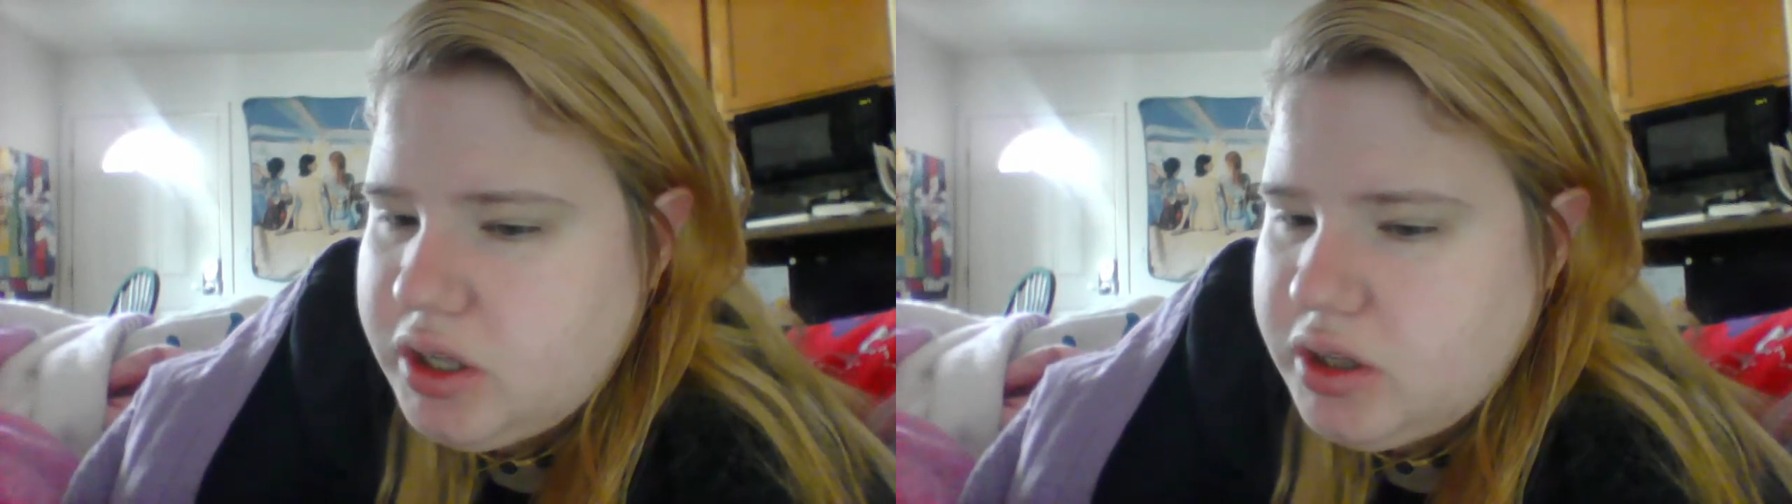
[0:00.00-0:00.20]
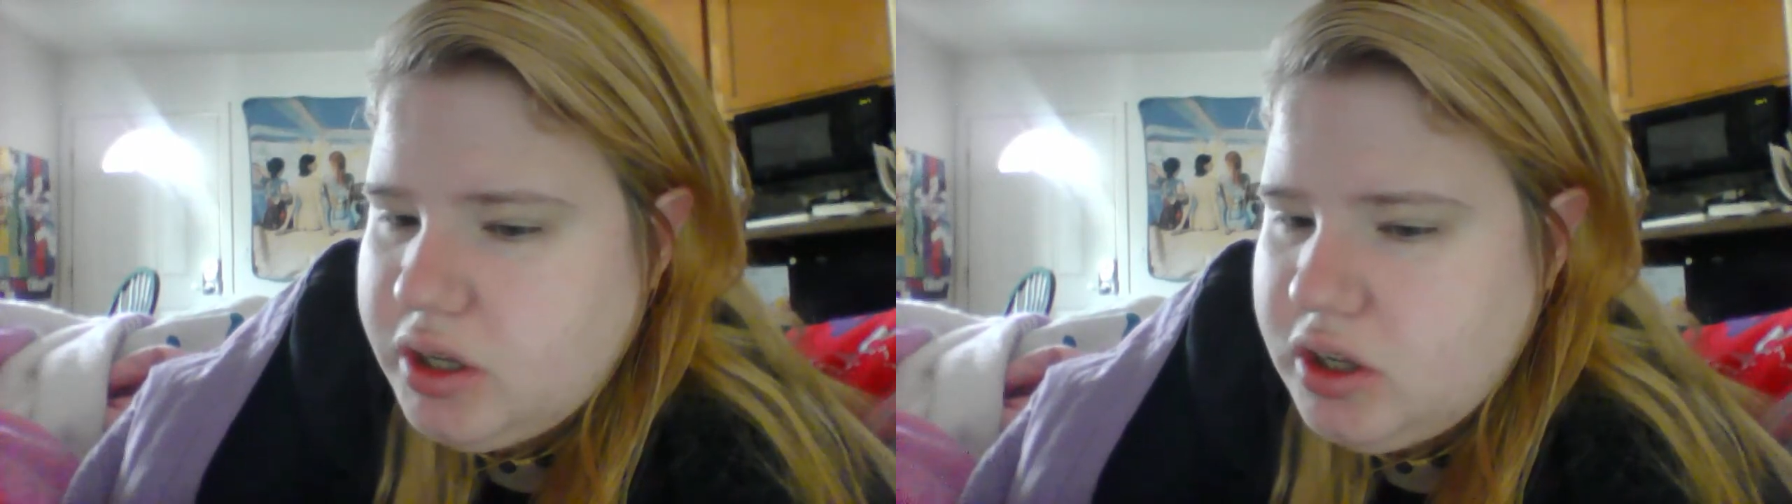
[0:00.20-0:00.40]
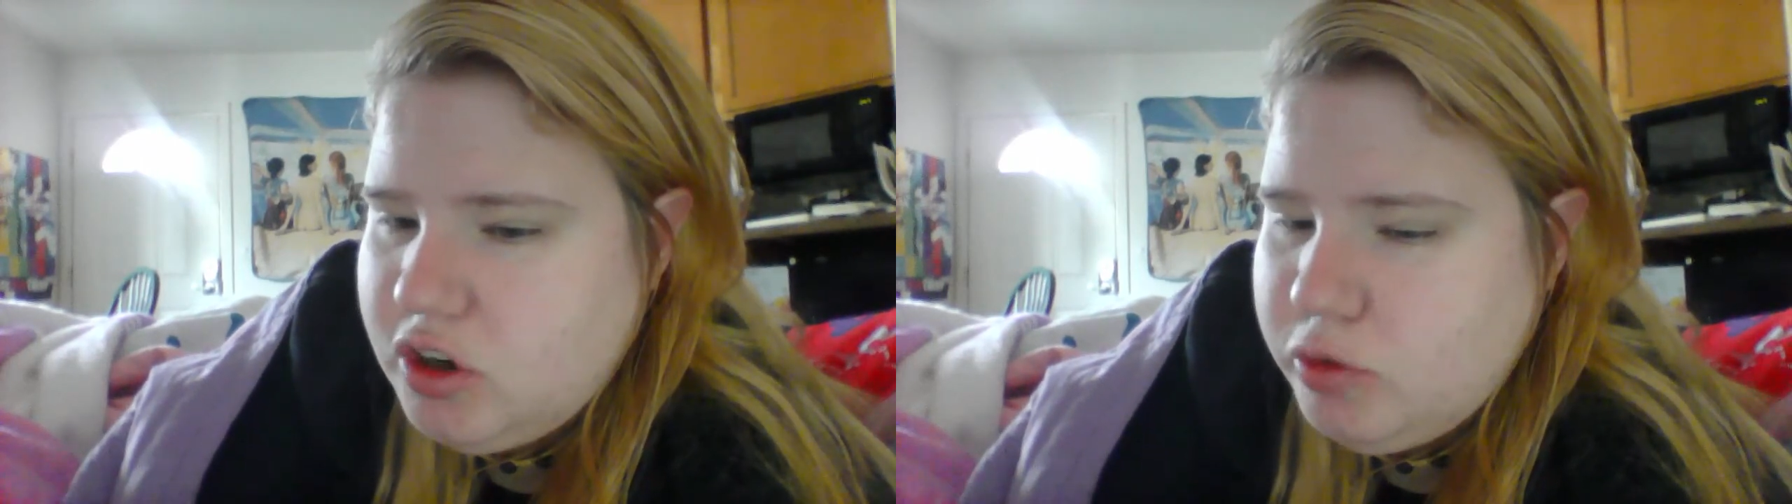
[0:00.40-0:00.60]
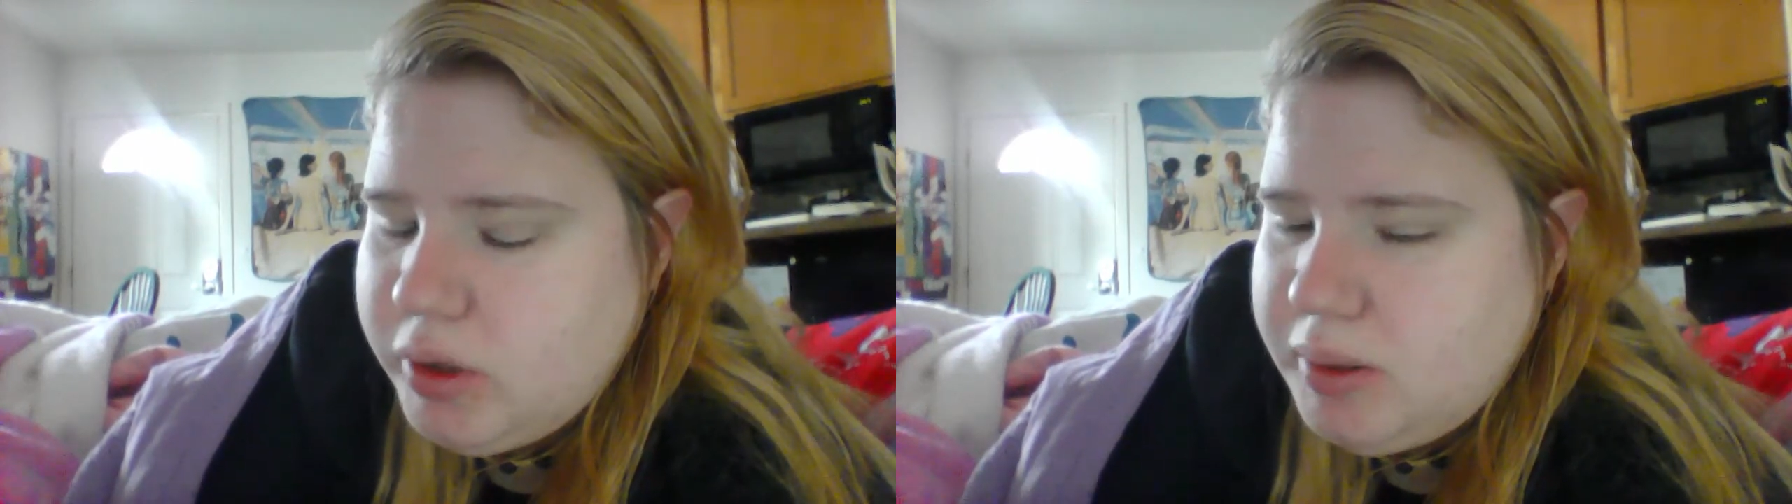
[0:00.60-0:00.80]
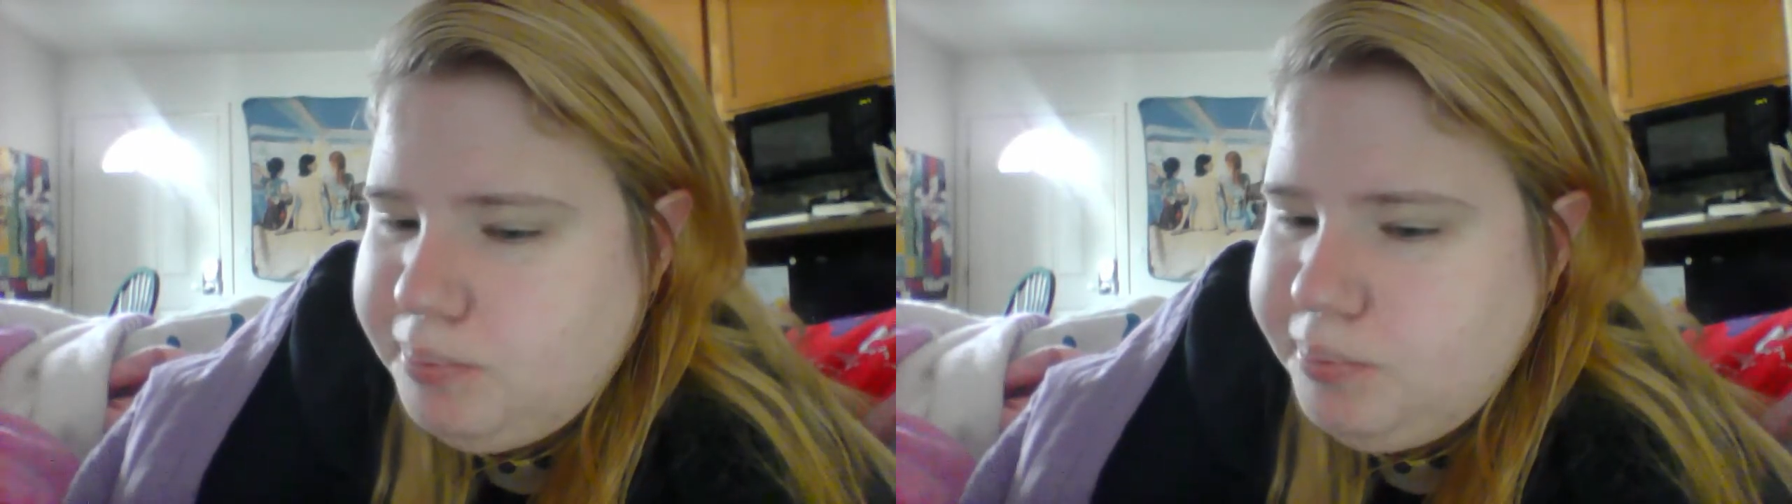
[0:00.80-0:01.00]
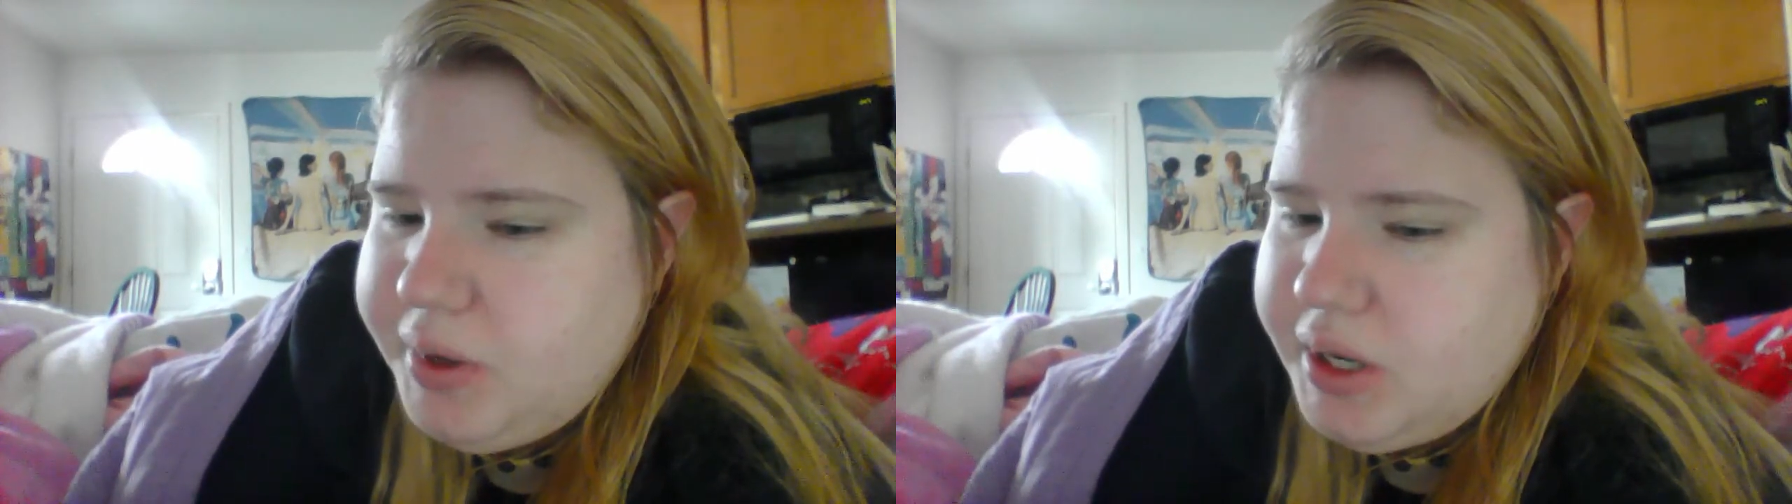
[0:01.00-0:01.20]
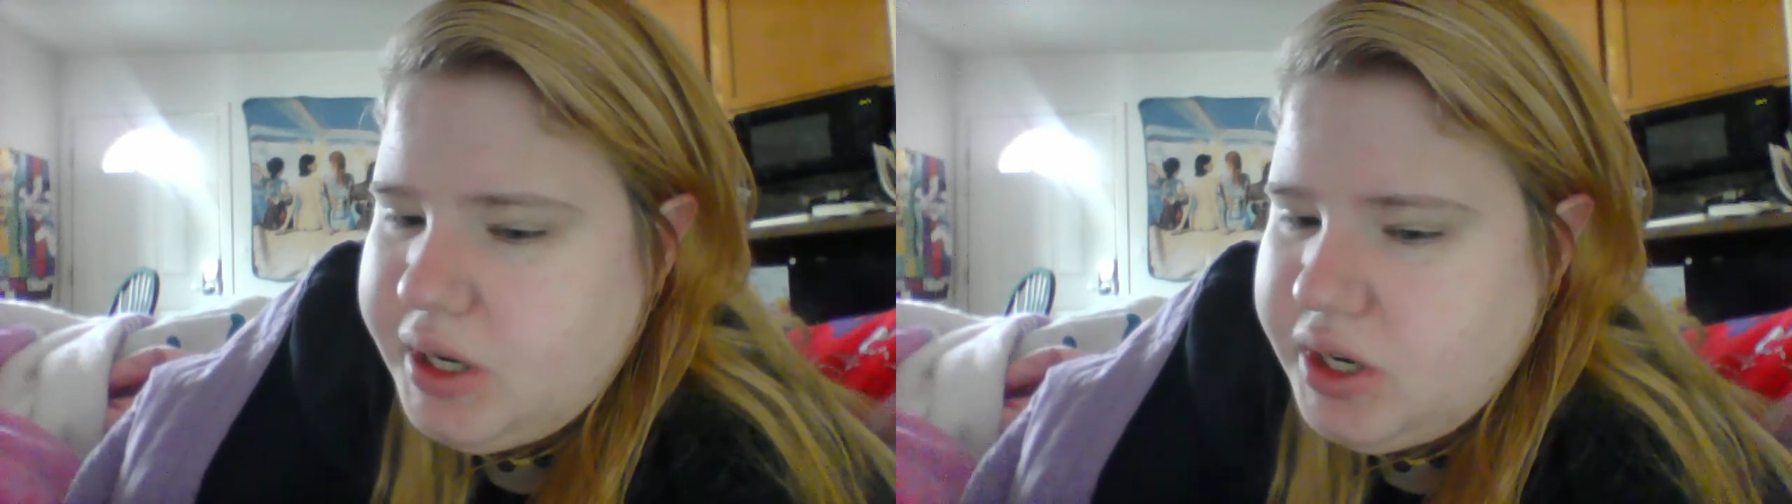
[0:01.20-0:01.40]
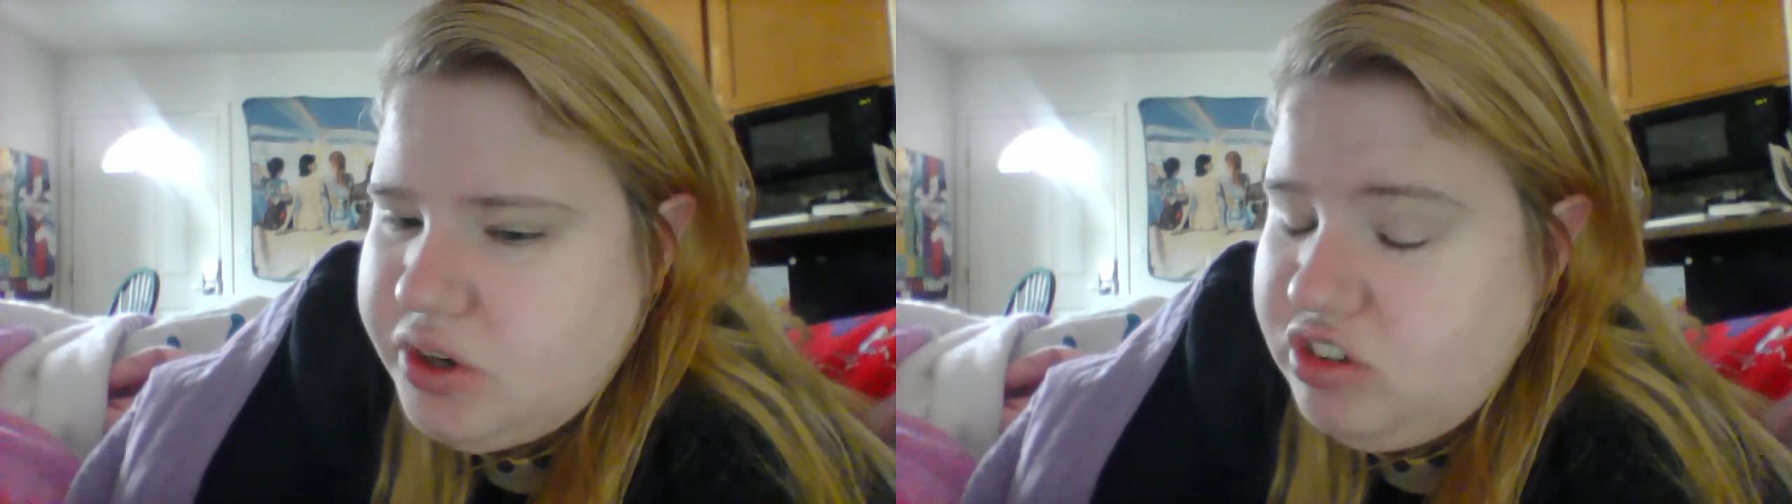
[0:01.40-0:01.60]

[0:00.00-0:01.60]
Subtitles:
the Human Bean,